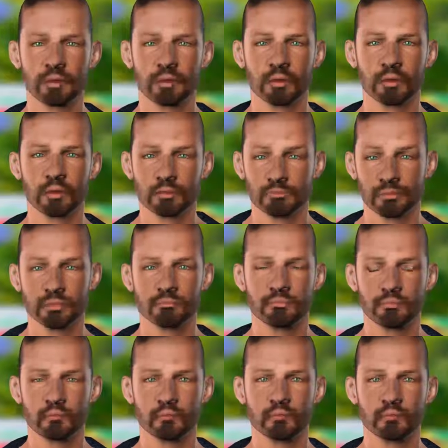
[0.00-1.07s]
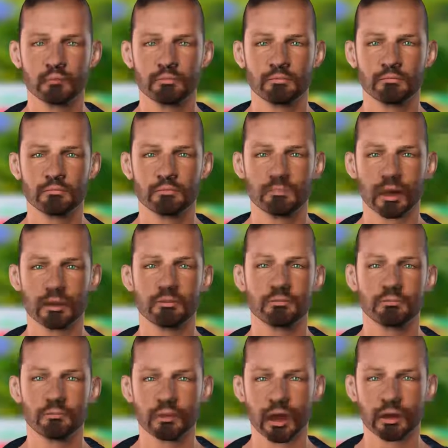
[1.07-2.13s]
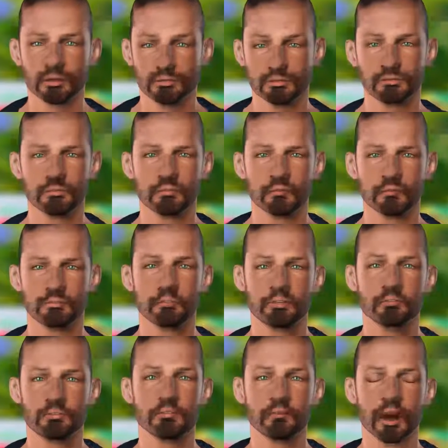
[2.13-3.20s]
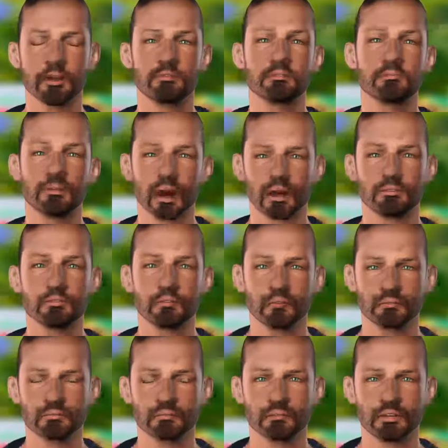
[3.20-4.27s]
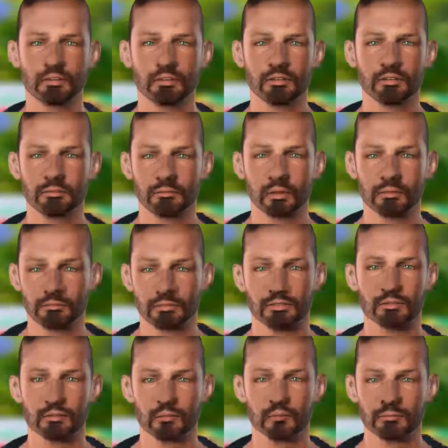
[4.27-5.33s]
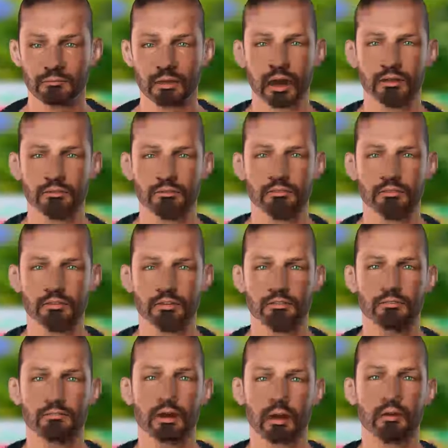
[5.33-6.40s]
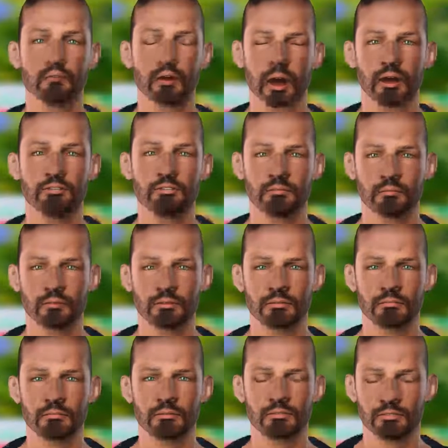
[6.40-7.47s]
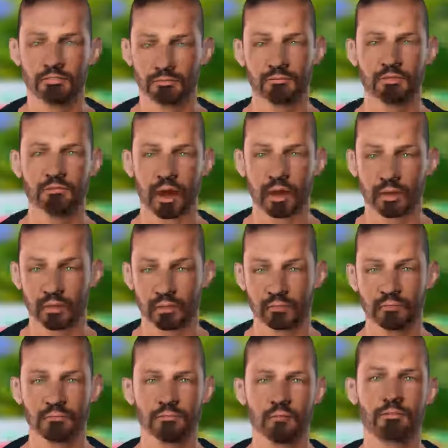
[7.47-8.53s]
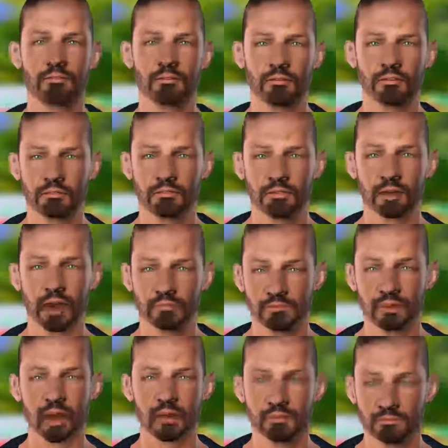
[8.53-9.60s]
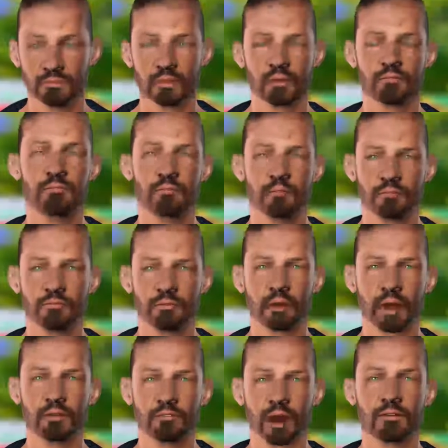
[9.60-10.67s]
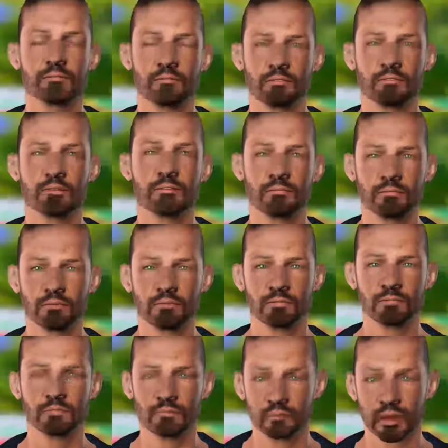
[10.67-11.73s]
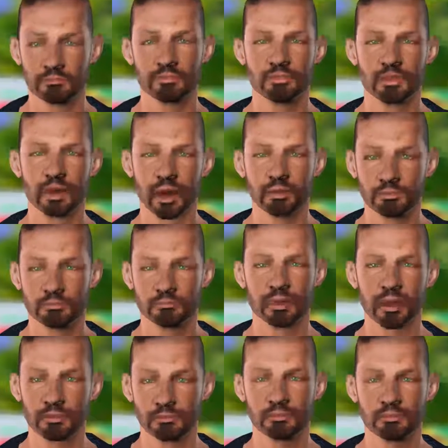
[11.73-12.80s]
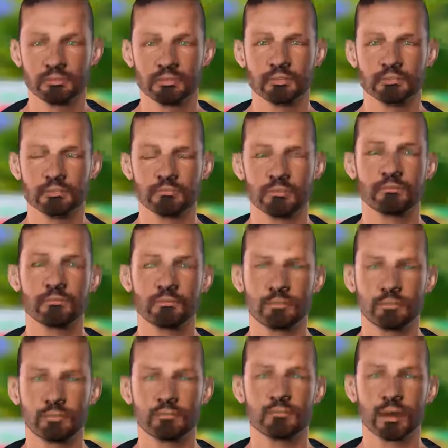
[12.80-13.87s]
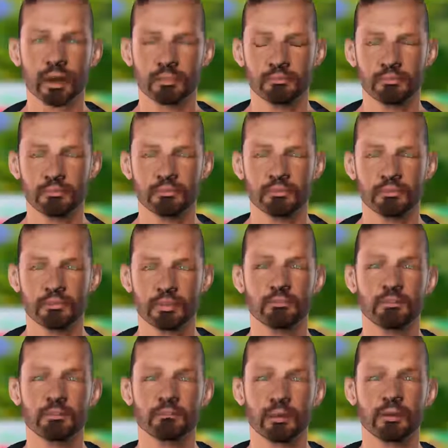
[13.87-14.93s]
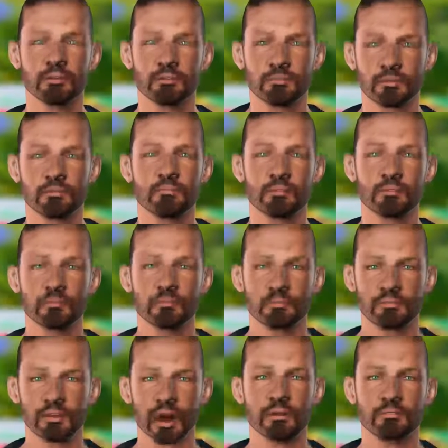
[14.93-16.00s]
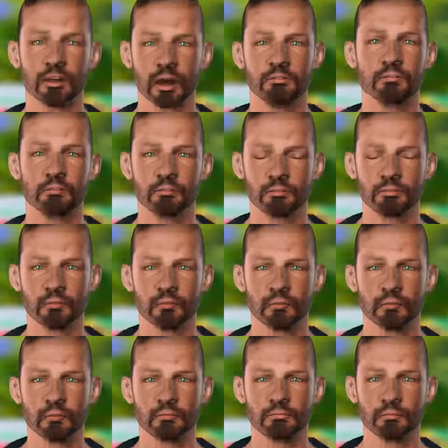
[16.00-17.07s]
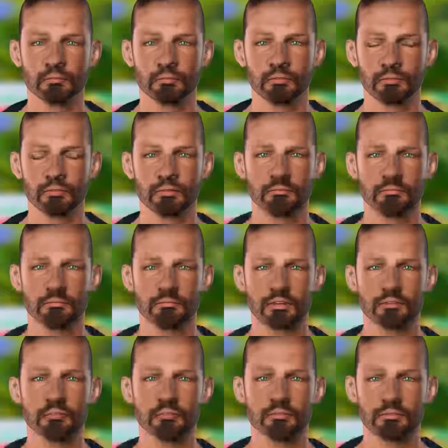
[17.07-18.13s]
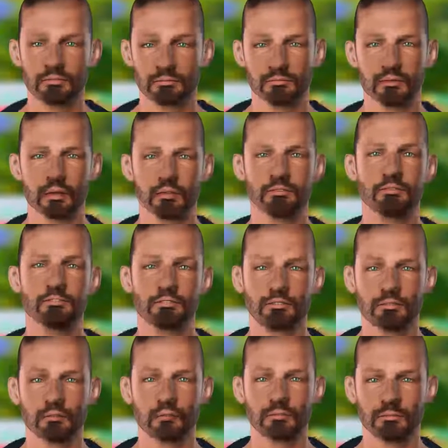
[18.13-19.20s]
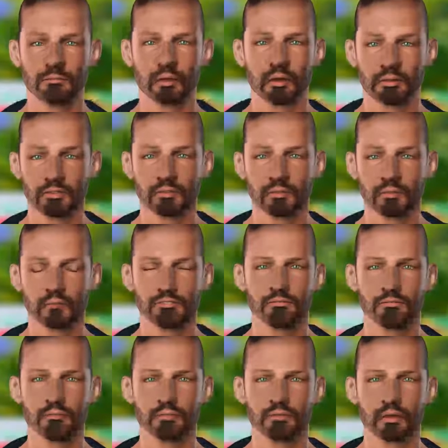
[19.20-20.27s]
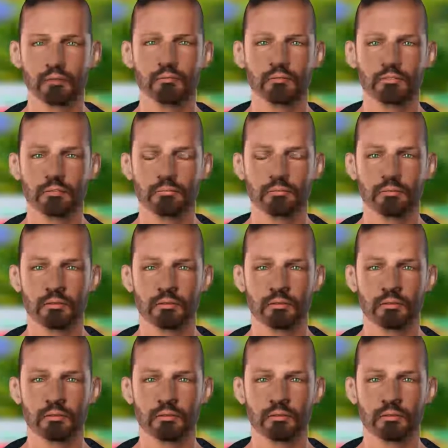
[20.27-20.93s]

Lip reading: That God Almighty actually told them in that Quran, which is a live language. We have the original. We never lost it. It was memorized, written at the time of the life of Prophet Muhammad sallallahu alaihi wasallam. No one can deny the fact that we do not differ upon it. And we have the miracles, and we talked about the scientific miracles of it, and so many others. And I heard this from Sheikh Khalid Yassin,